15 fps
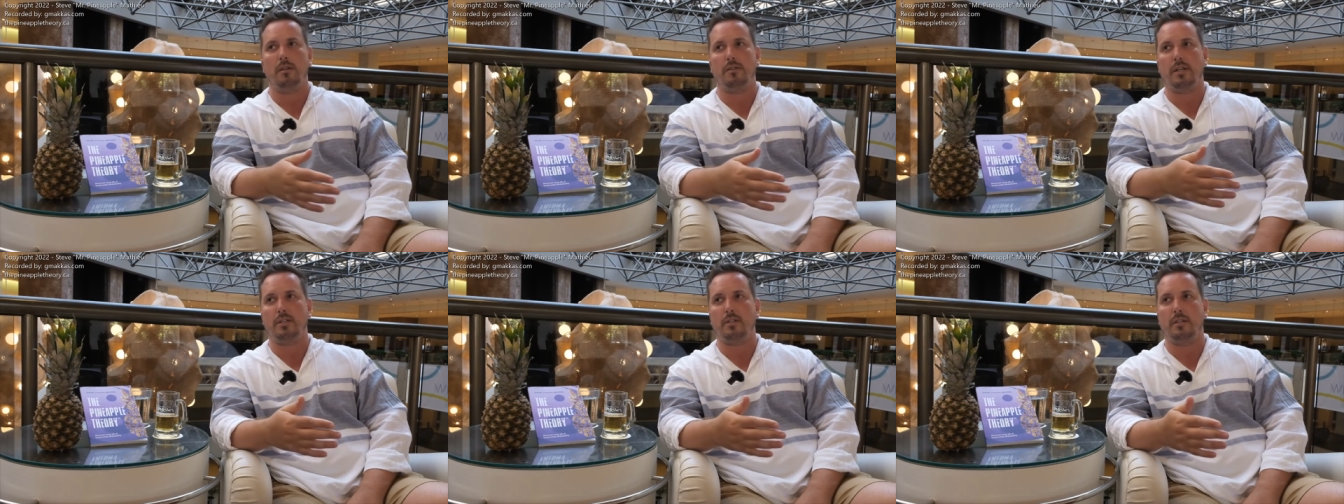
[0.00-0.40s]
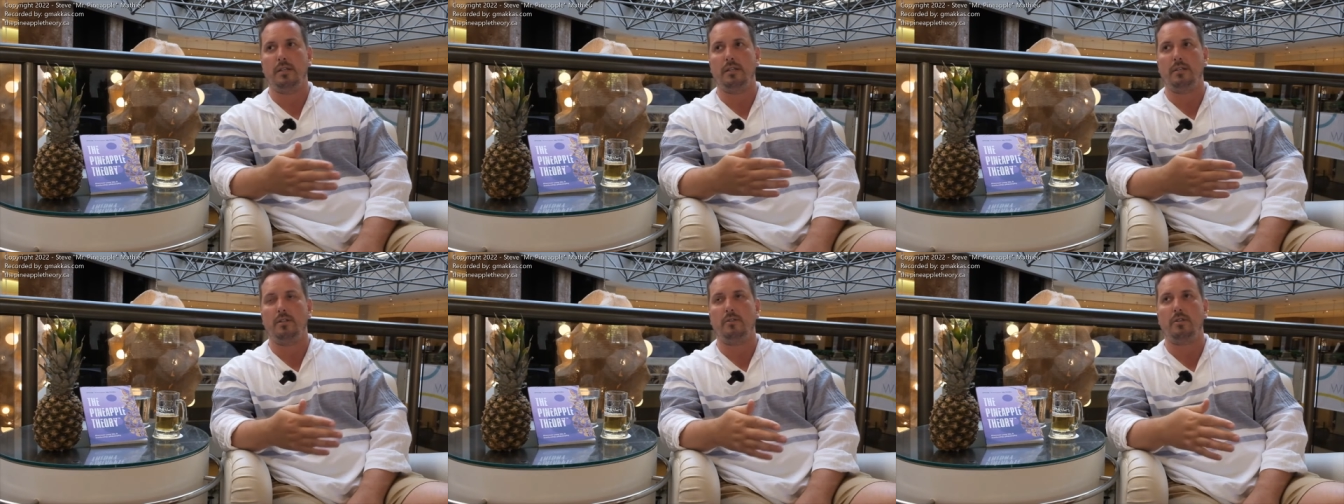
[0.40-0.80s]
that,
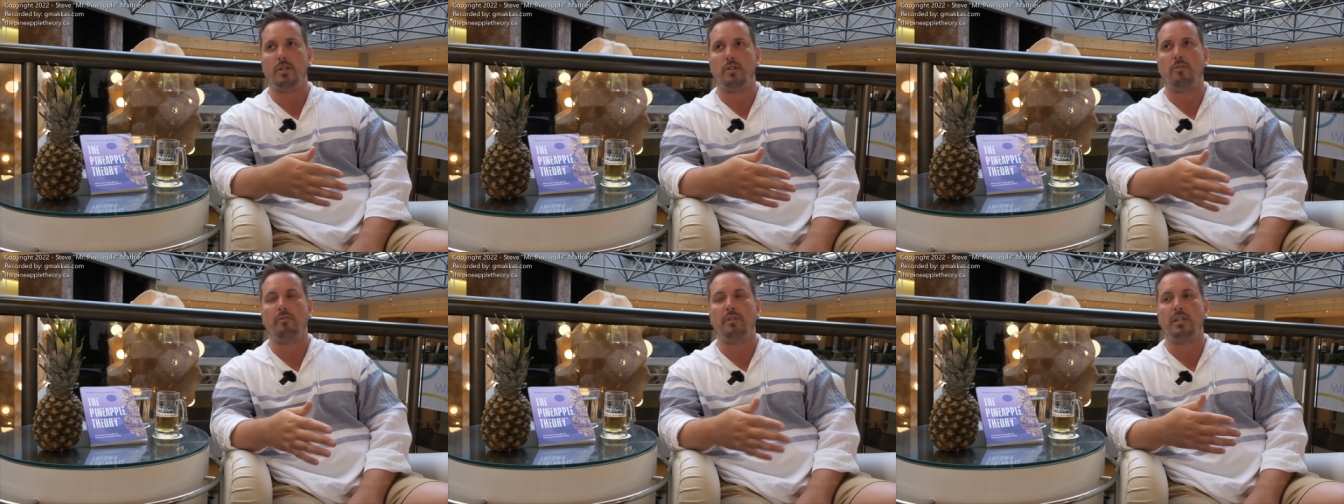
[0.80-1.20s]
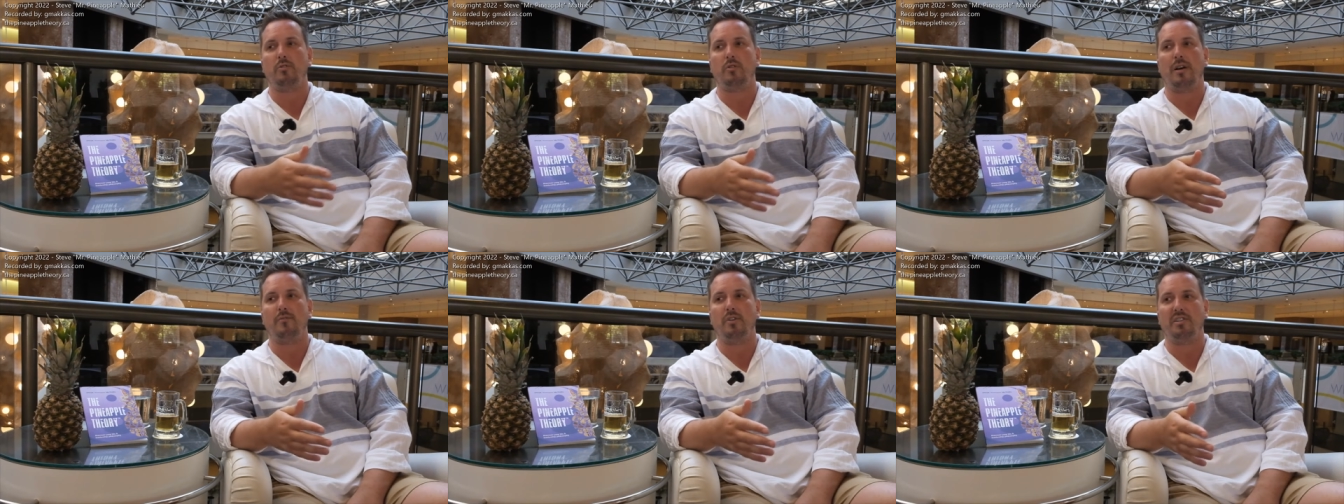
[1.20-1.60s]
and you know you don't need
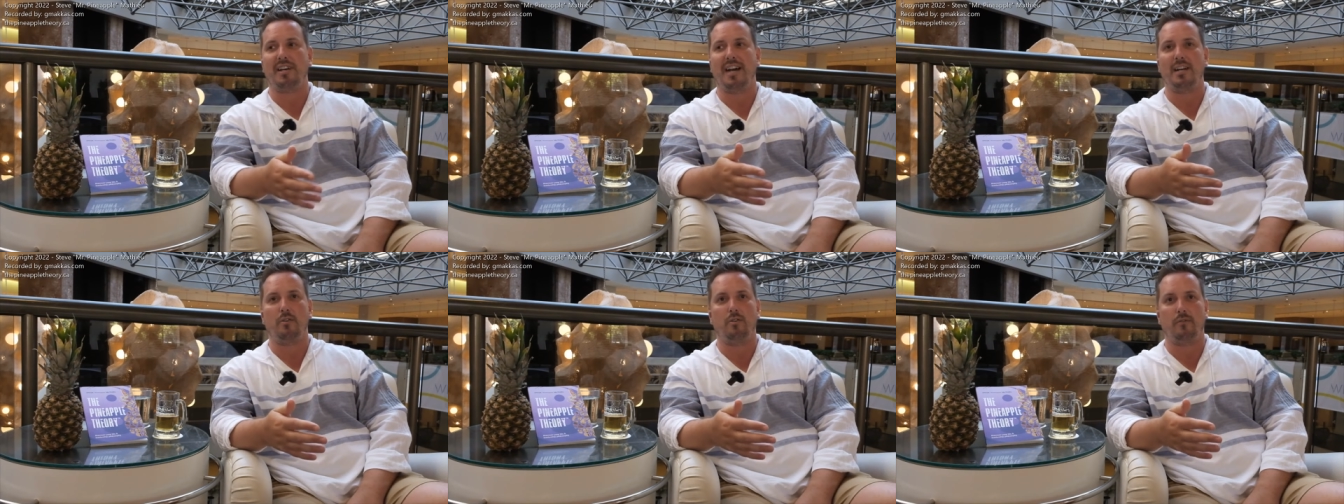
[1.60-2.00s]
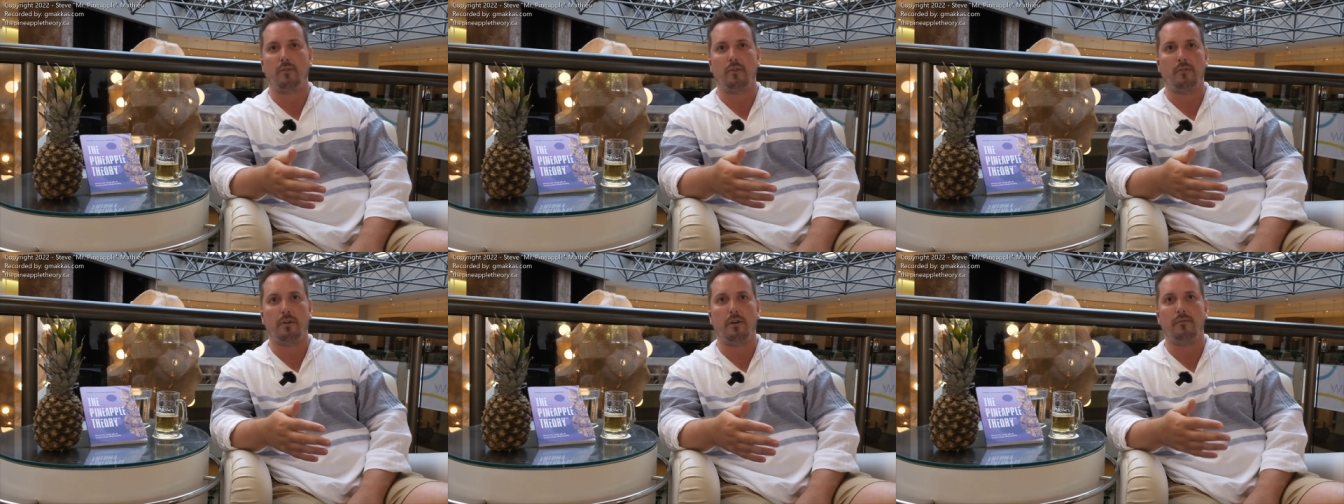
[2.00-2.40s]
to have the title of,
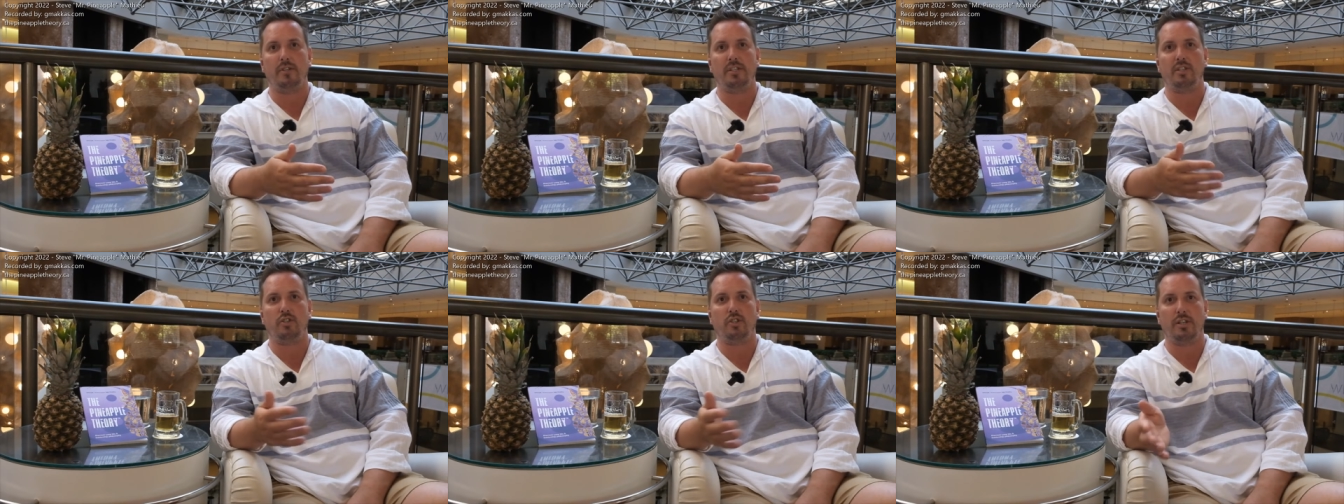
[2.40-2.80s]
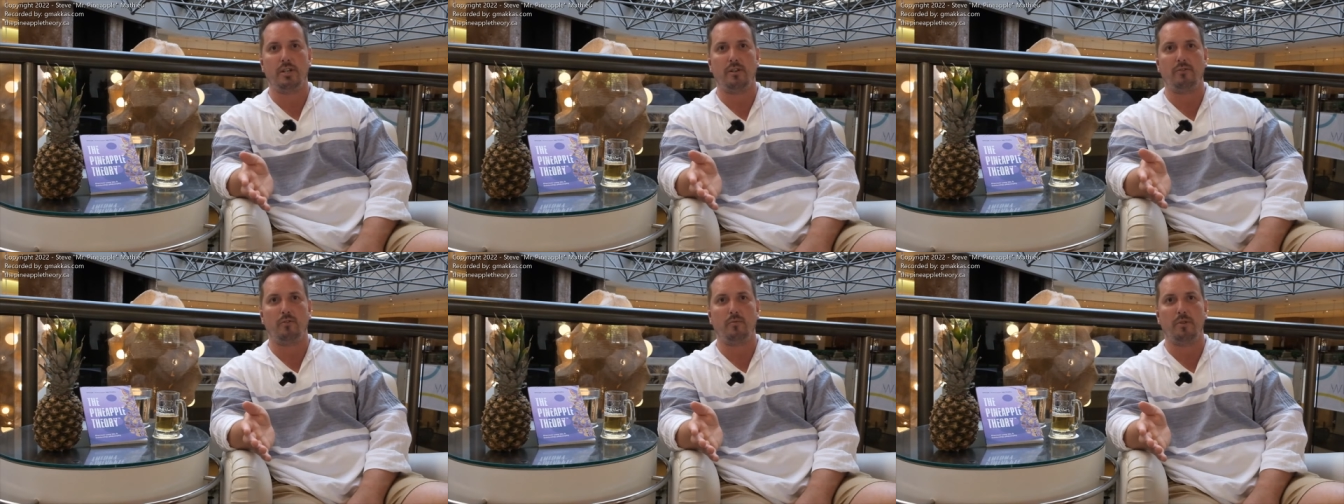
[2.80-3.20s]
a, of an
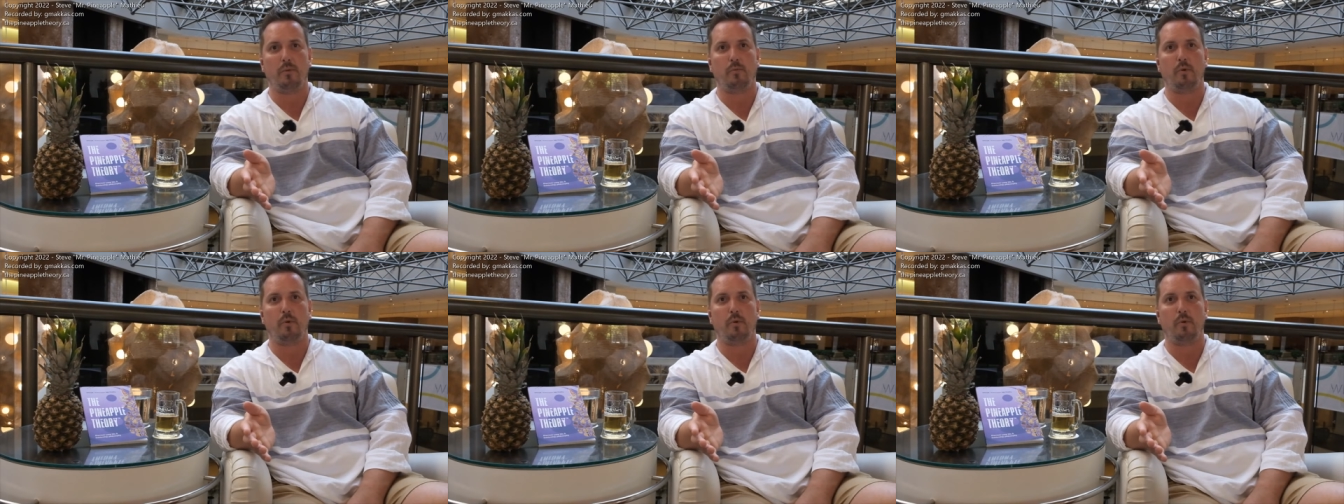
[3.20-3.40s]
engineer to be a